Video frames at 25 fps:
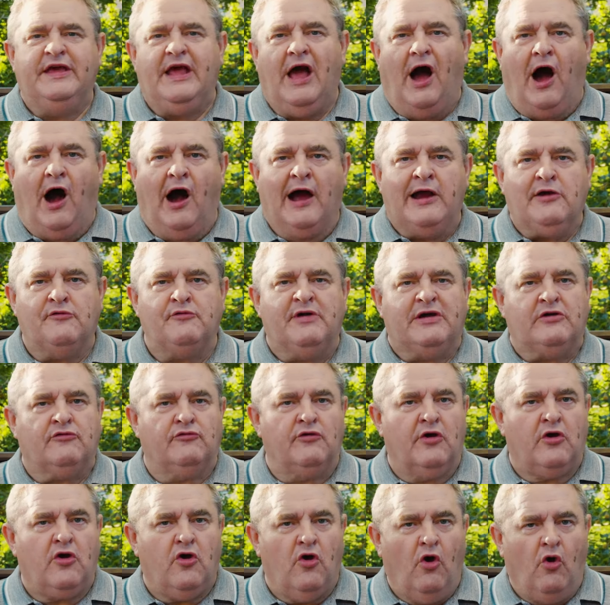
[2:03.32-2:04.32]
the iRig
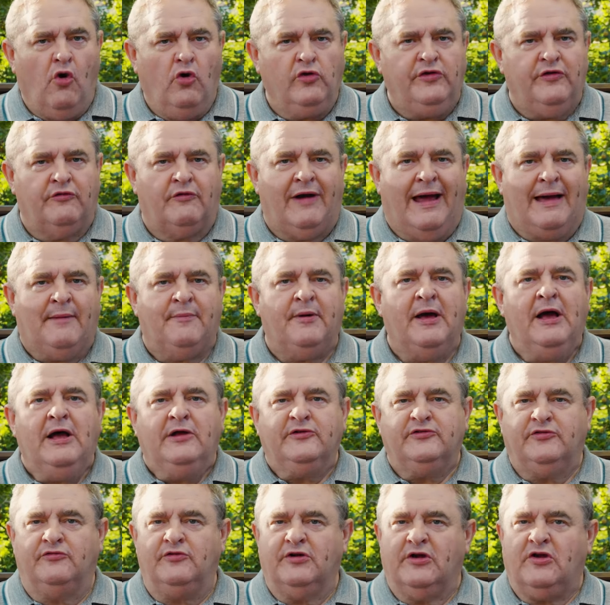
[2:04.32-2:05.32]
Recorder app
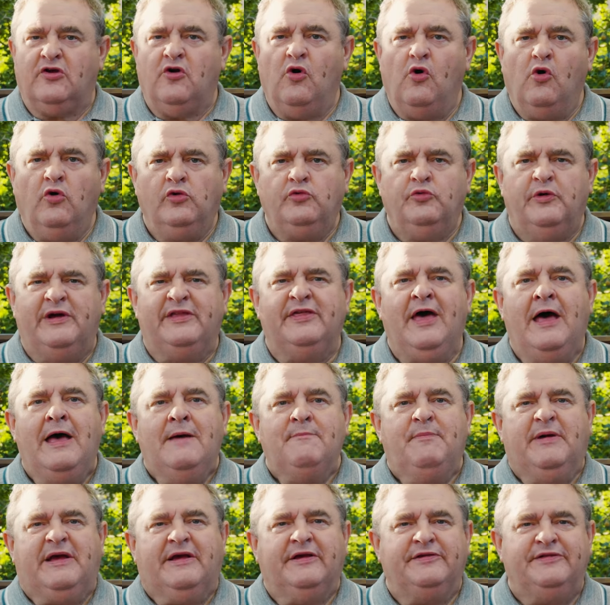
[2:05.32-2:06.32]
to record
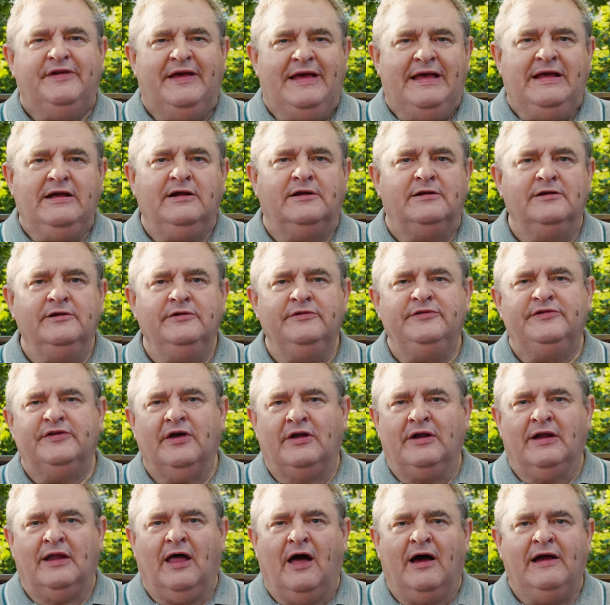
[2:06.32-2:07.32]
with because it includes
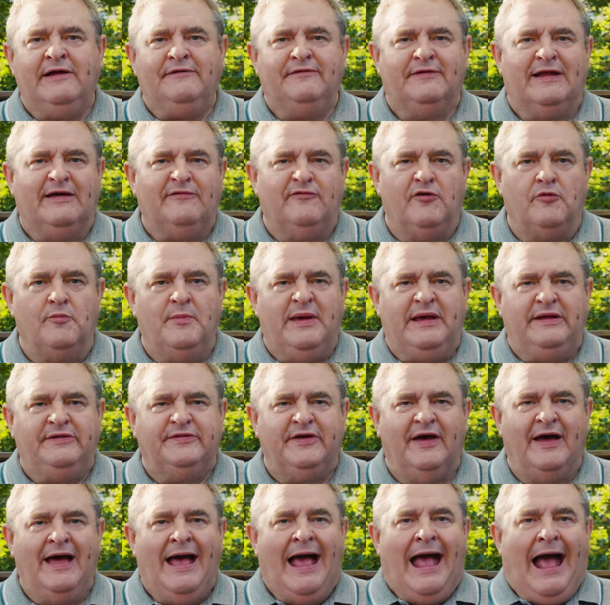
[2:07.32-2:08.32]
a live level
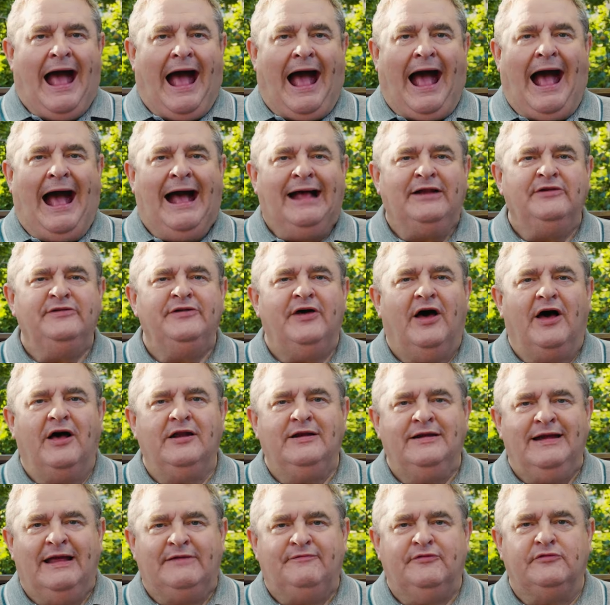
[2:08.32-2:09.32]
meter and a
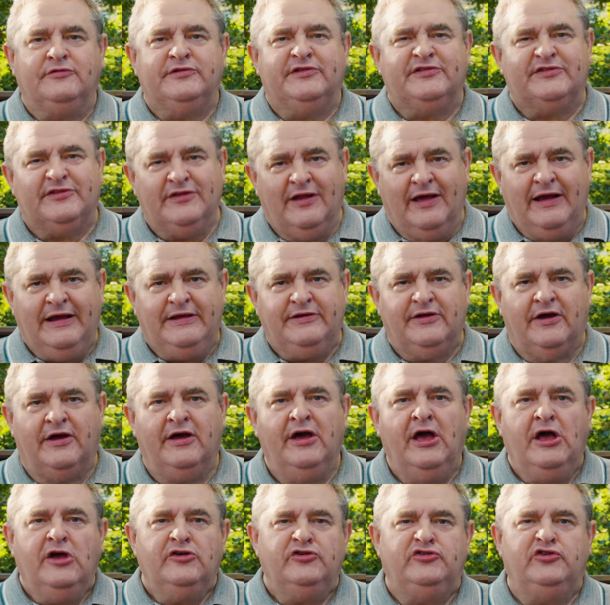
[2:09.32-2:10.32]
level slider
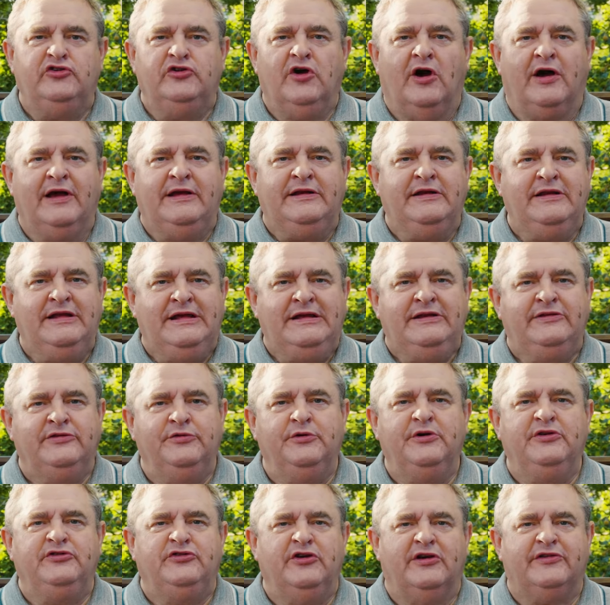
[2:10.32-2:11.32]
should I need
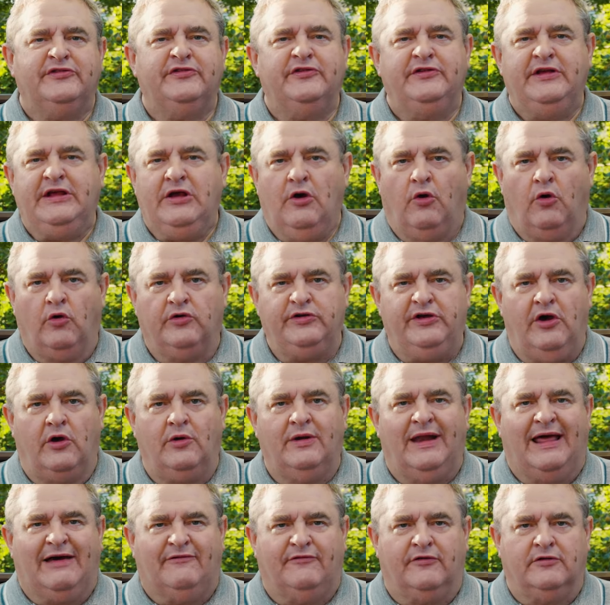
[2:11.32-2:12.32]
to adjust the audio
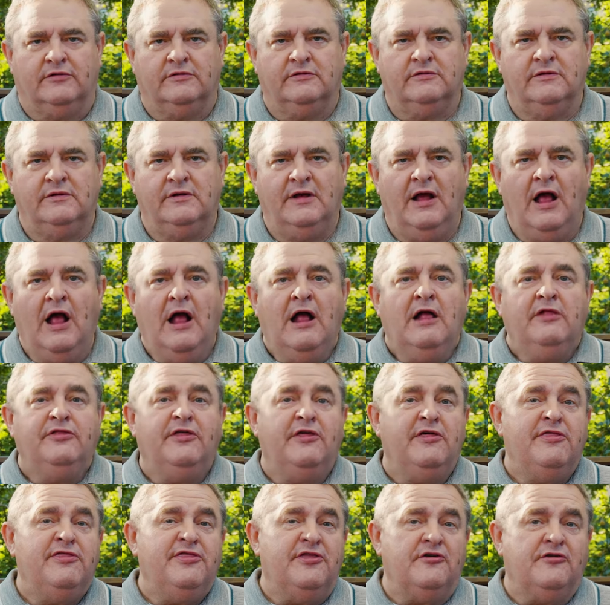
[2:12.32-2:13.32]
level.
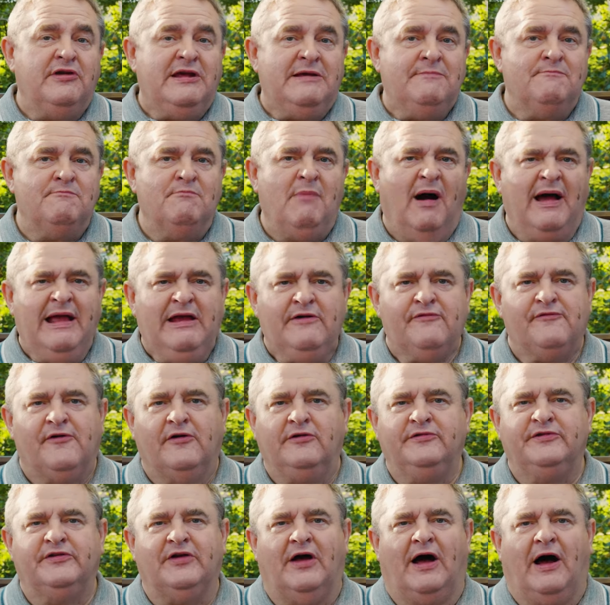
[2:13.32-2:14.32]
The three
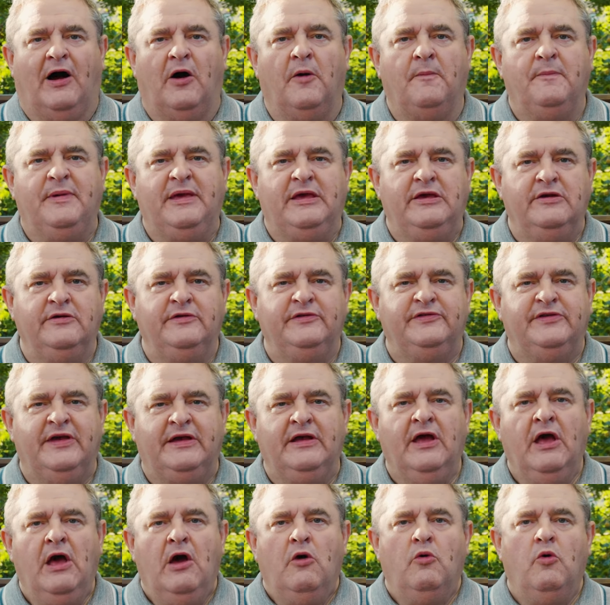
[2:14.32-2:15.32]
microphones that I'll be
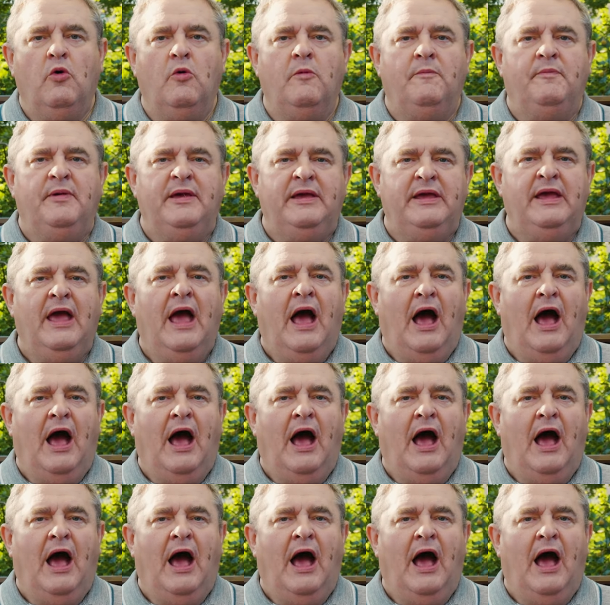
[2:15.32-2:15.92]
using will be